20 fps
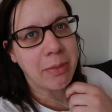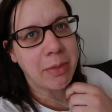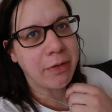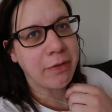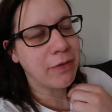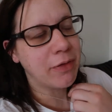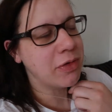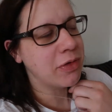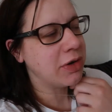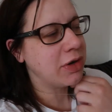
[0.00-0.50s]
on my
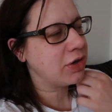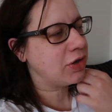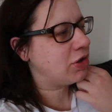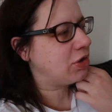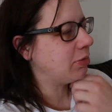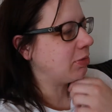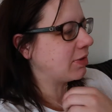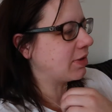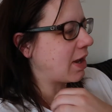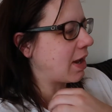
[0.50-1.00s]
phone, and
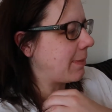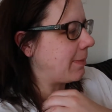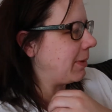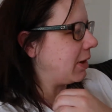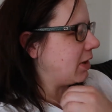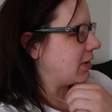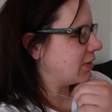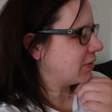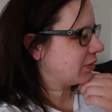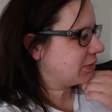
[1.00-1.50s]
she was
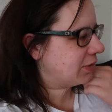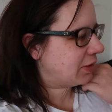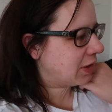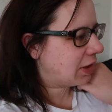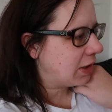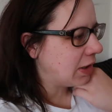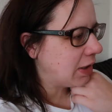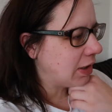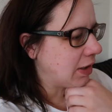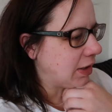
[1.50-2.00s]
happy, so
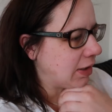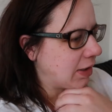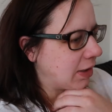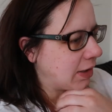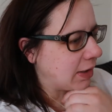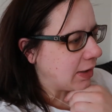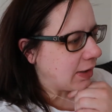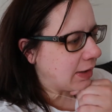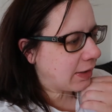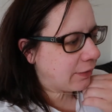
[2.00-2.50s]

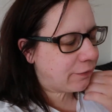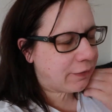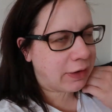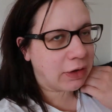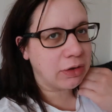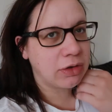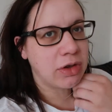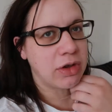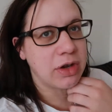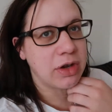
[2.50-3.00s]
that felt